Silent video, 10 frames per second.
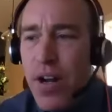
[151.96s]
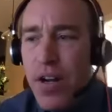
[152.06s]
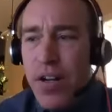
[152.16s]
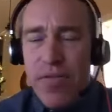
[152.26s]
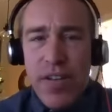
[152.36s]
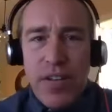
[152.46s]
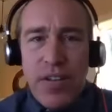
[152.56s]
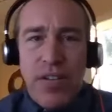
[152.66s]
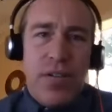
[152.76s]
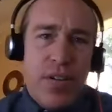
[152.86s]
event,
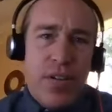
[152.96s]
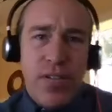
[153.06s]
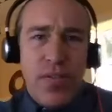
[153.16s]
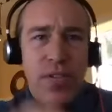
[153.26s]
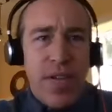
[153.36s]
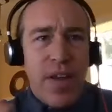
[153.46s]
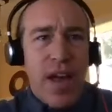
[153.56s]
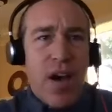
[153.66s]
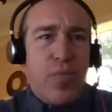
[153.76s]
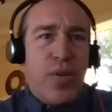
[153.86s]
or you sort of have
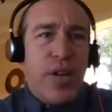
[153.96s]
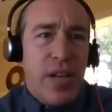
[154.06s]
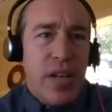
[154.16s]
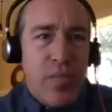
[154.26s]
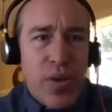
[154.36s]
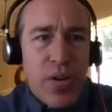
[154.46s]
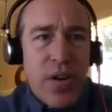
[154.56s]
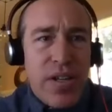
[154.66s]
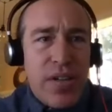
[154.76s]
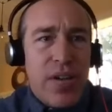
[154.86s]
output and input
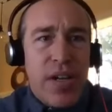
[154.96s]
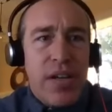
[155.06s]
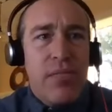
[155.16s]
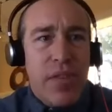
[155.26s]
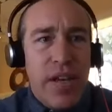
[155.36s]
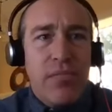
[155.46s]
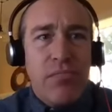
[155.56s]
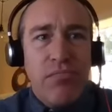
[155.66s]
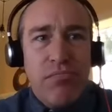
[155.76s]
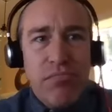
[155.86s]
criteria, and
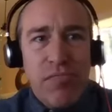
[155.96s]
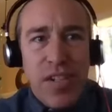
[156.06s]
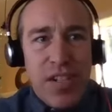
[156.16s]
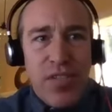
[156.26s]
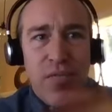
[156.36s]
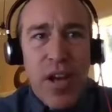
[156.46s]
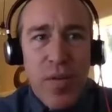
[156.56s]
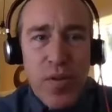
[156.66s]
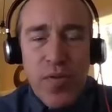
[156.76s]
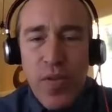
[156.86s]
successful
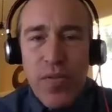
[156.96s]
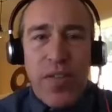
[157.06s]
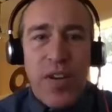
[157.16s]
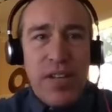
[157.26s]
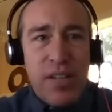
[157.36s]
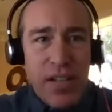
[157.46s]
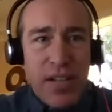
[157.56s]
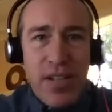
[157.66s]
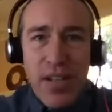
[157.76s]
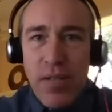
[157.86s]
output of one phase leads
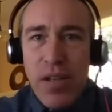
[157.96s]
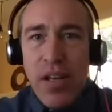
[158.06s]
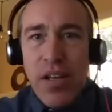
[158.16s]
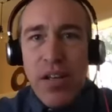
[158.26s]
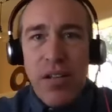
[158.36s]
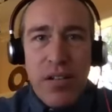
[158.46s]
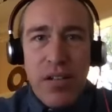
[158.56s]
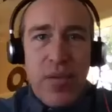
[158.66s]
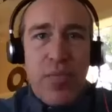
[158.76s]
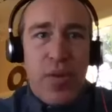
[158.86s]
to
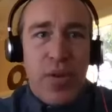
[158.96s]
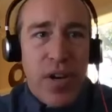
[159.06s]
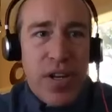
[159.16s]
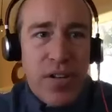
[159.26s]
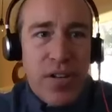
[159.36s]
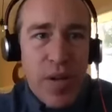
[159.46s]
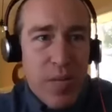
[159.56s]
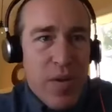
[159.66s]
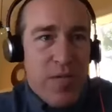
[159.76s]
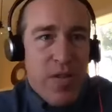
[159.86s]
input criteria being
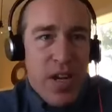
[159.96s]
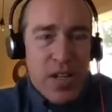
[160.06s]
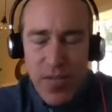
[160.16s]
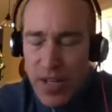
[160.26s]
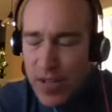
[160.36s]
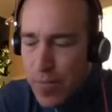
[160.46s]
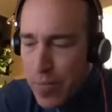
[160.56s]
met for the next phase.